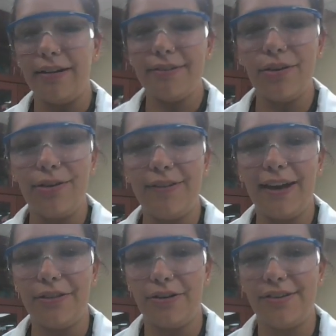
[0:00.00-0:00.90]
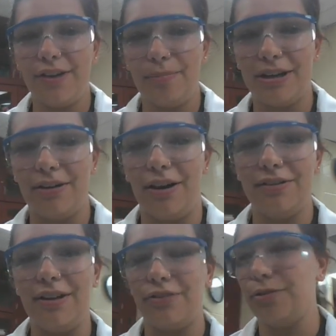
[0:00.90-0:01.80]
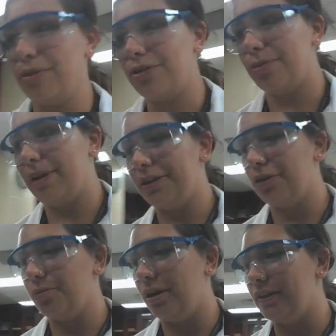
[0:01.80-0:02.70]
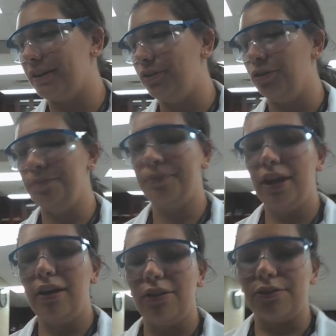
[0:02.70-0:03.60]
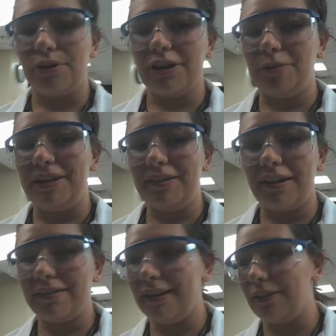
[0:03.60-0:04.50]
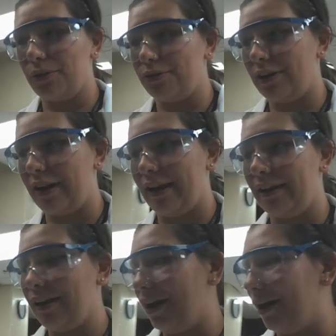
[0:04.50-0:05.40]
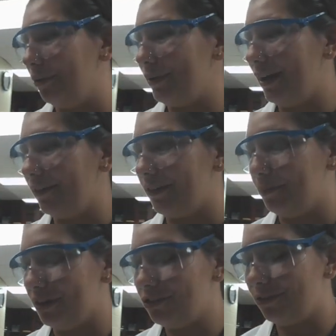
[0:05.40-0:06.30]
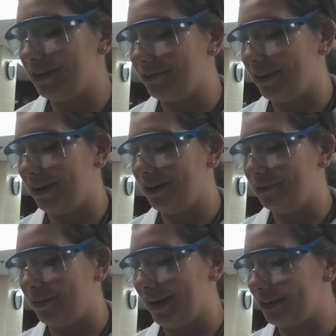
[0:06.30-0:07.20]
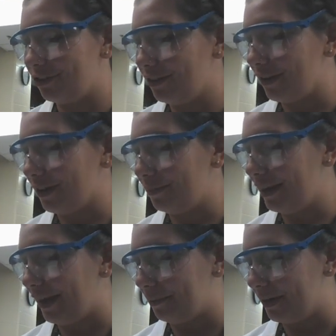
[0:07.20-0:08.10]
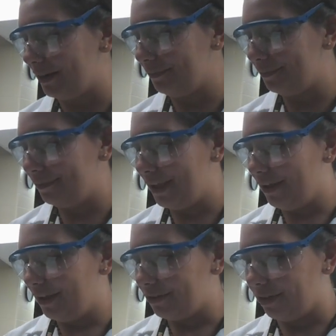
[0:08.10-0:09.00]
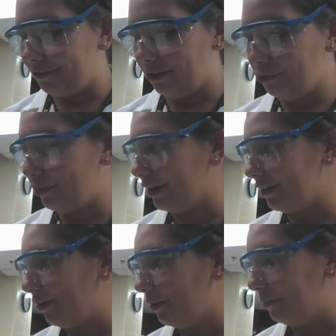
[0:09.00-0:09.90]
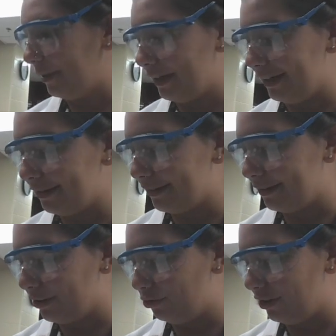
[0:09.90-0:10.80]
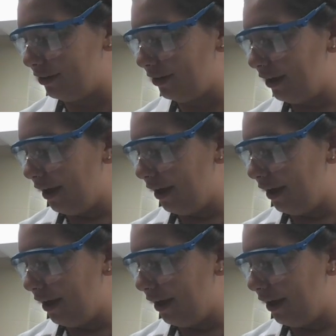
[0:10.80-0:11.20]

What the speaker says: So we've gathered stomach contents for Mr. Macromolecule. So we're going to be testing those today. We have a bunch of different reactions that can be happening. So the first one is called Benedict solution.